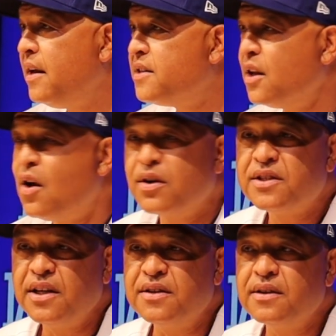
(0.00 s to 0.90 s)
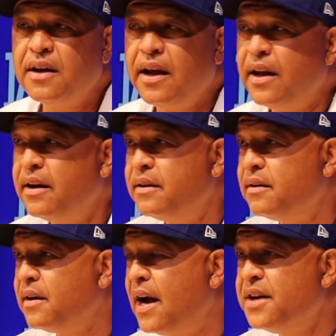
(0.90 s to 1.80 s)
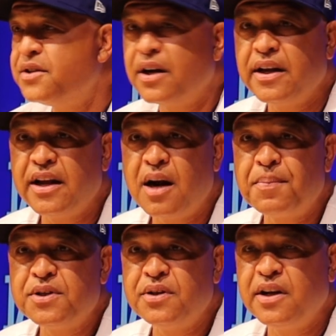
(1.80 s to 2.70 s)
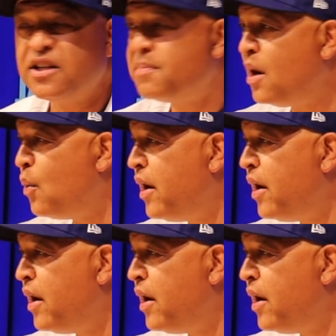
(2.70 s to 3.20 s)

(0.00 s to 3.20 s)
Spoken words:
it's a long season and guys are going to get opportunities by